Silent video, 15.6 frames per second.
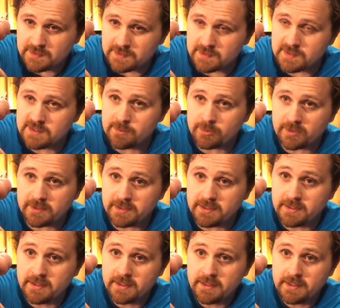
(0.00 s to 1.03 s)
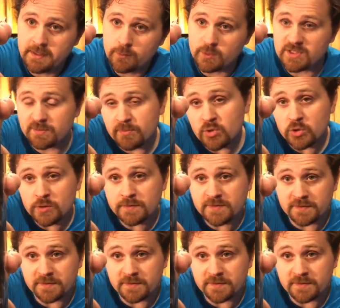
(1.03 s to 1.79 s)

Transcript: It simply was moved